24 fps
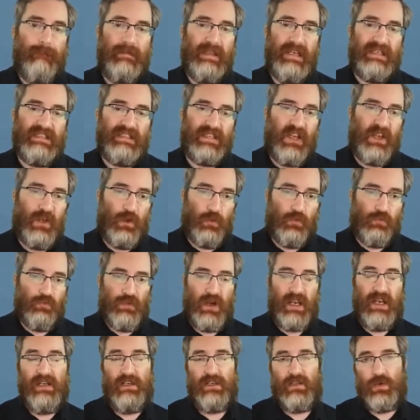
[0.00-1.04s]
It's a
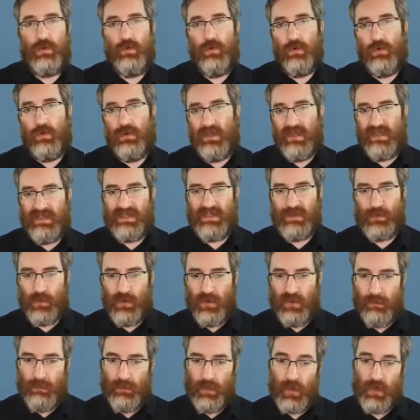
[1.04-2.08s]
great tool as sort
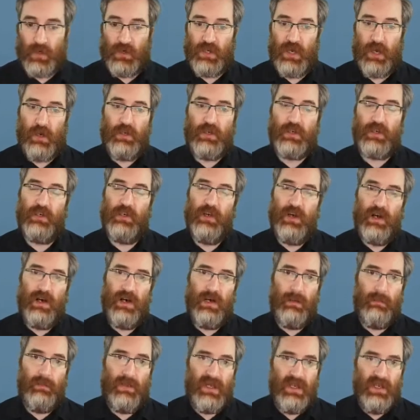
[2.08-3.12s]
of the production
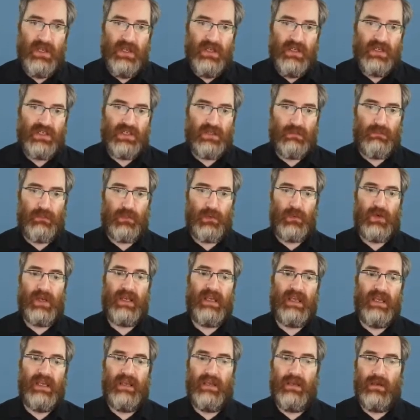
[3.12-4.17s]
hub to
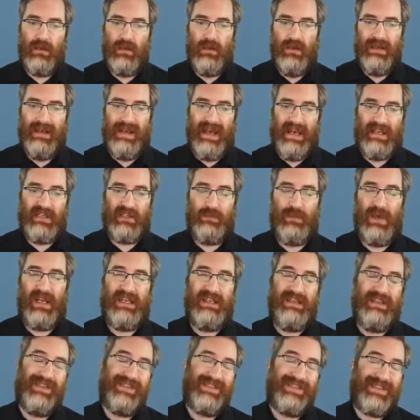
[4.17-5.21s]
bring in as
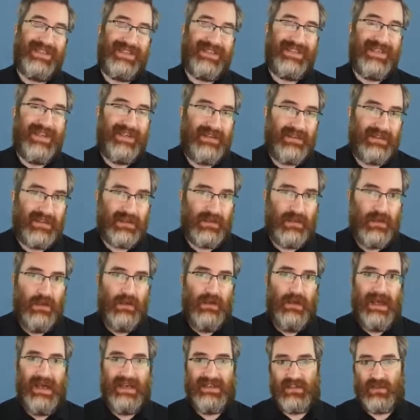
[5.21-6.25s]
many as 6
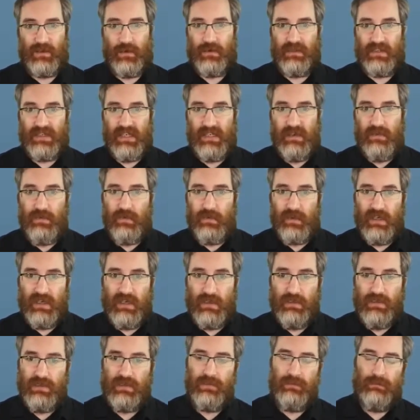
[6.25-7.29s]
SRT
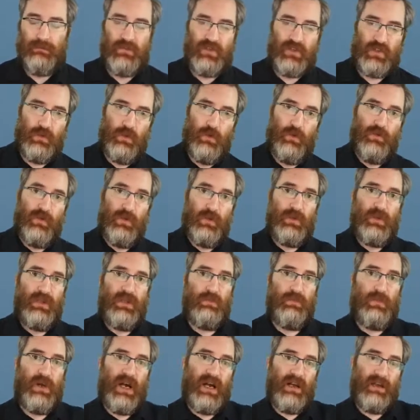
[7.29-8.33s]
feeds. So if you
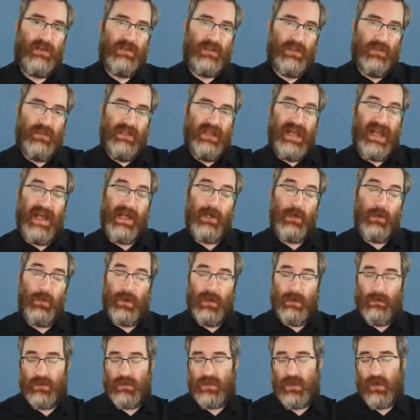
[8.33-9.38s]
think back to Nano,
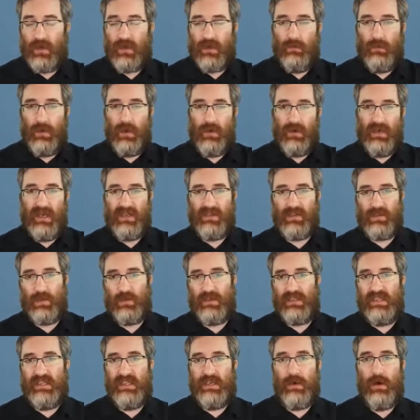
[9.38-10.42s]
we were talking about
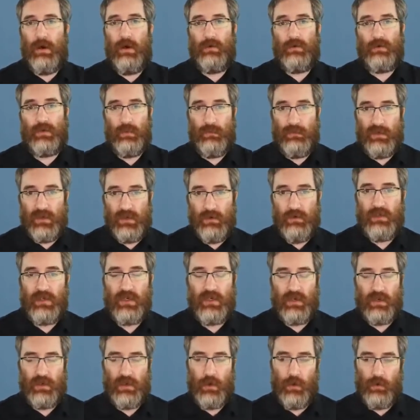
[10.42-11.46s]
SRT contribution
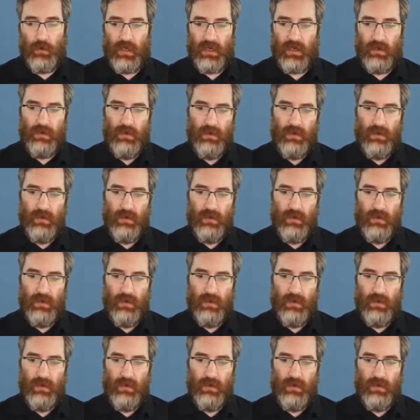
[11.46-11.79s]
encoding.